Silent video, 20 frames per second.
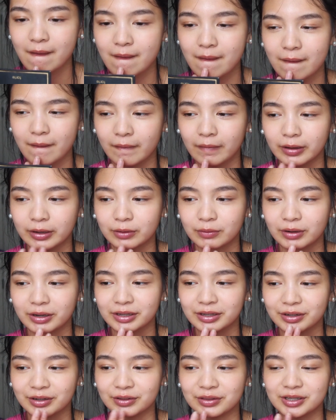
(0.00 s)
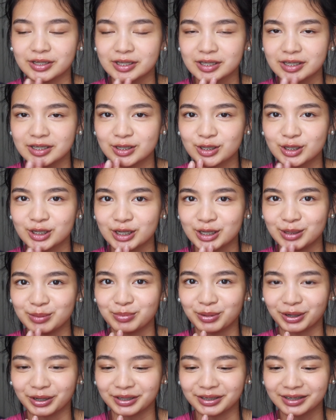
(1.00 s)
Or like right here in this chin
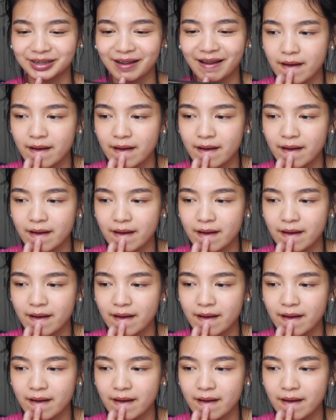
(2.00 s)
part.